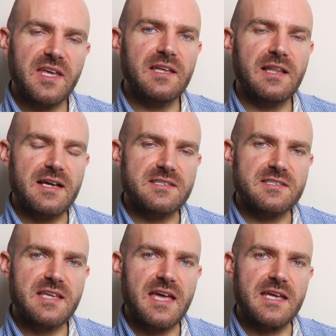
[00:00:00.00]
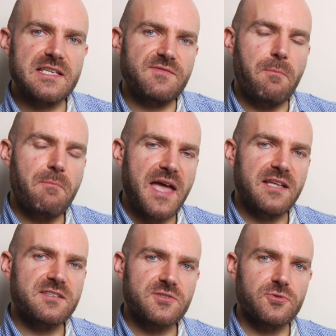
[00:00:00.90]
key light, as I say, is the
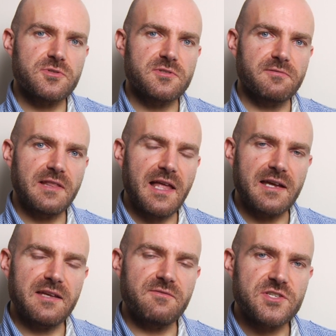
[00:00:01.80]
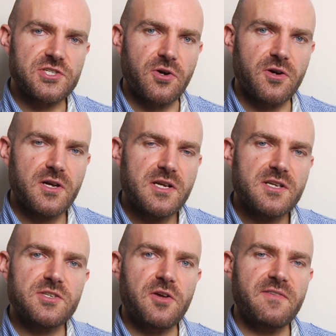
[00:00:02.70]
main source of light in the shot.
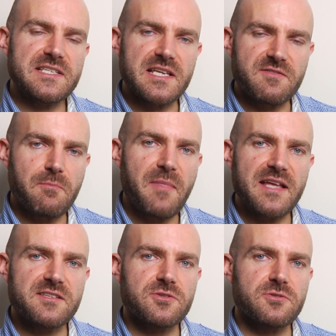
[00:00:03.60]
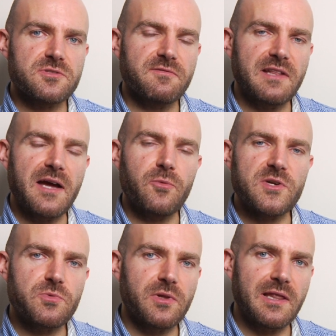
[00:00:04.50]
So this is the main source of light
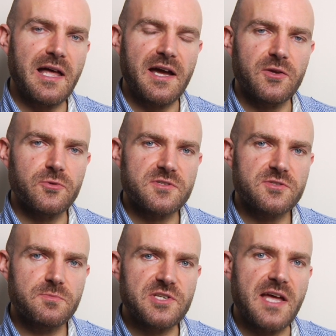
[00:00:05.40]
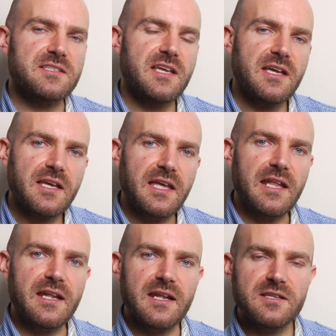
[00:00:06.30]
which will light your subjects.
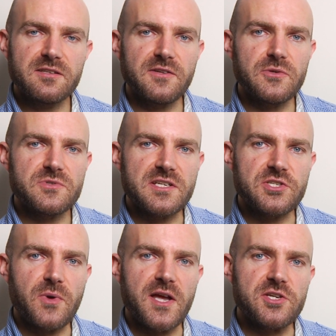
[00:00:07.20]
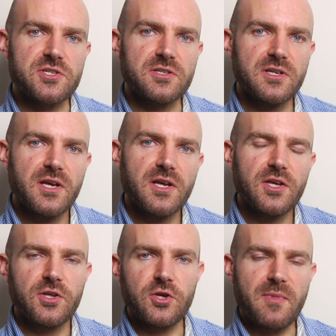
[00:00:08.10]
In an interview situation,
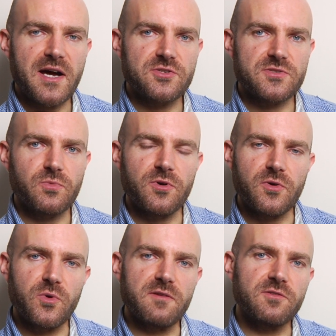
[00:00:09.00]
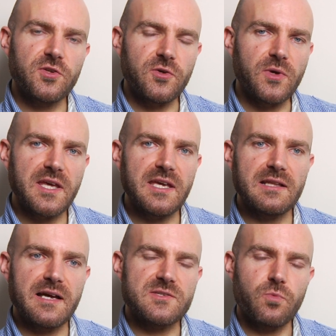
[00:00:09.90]
you might just work with 2 key
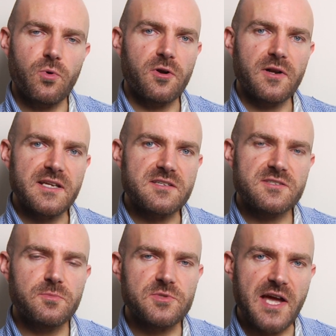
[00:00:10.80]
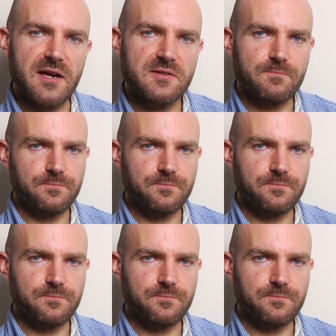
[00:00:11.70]
lights, one on each subject.